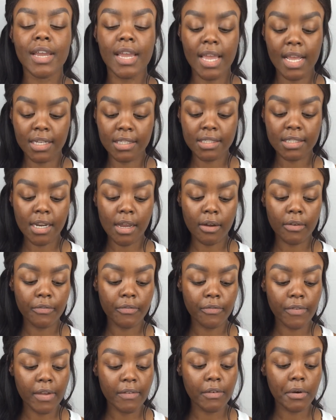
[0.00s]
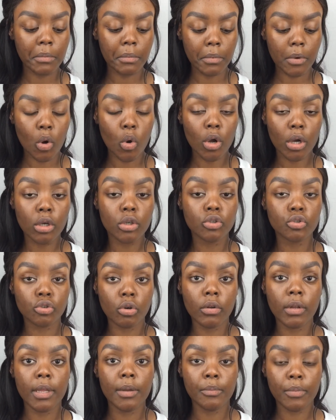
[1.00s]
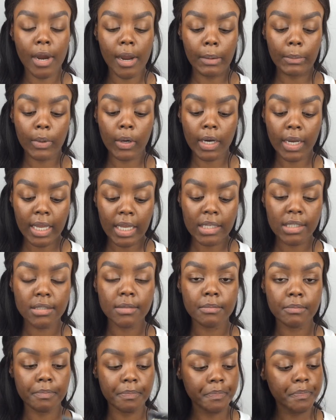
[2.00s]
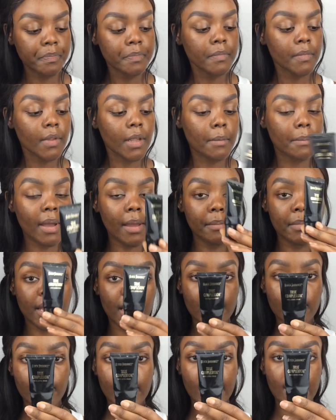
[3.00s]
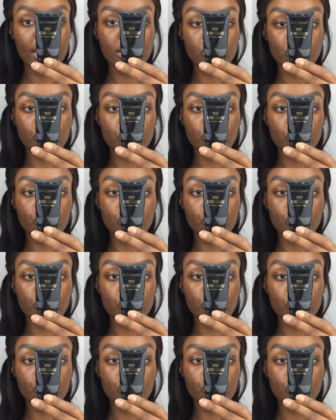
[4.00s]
hands down favorite oil controlling primer is my Black Radiance